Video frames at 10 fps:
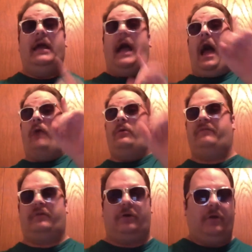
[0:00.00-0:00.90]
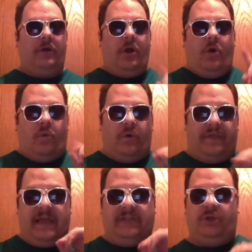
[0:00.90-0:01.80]
However, when
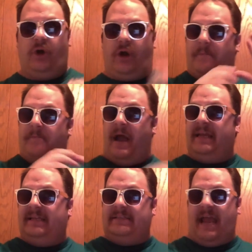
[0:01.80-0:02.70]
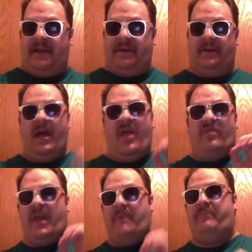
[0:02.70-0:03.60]
they took Mike Danton,
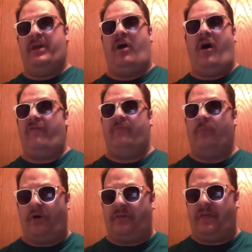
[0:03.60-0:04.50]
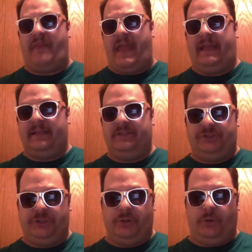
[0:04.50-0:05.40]
they bit off more than they could
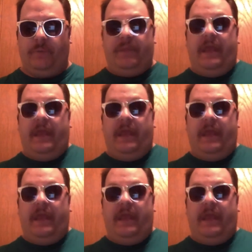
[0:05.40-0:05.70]
chew.